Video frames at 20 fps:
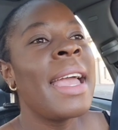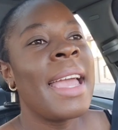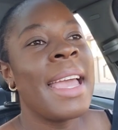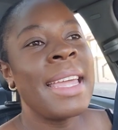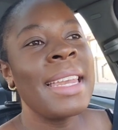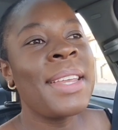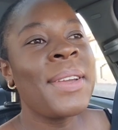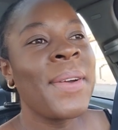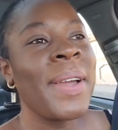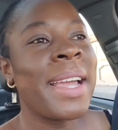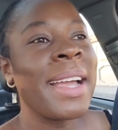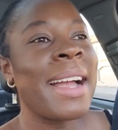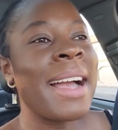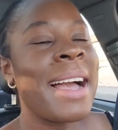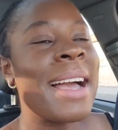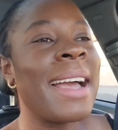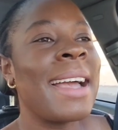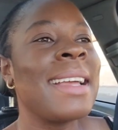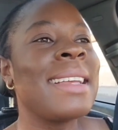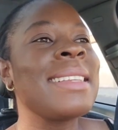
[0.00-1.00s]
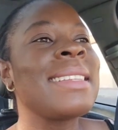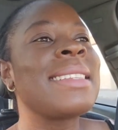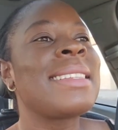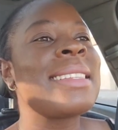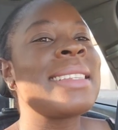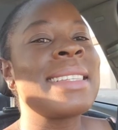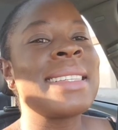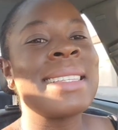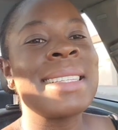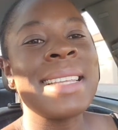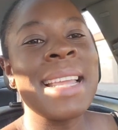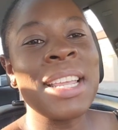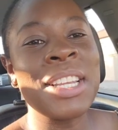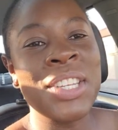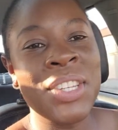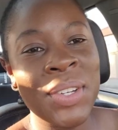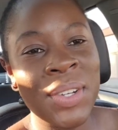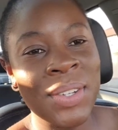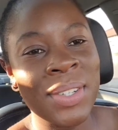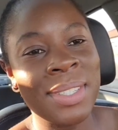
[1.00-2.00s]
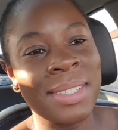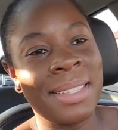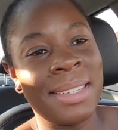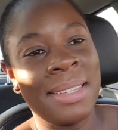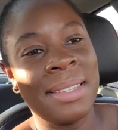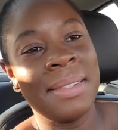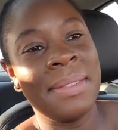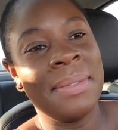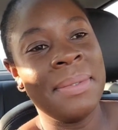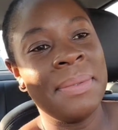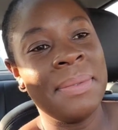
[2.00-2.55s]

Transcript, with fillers: anyway guys stay tuned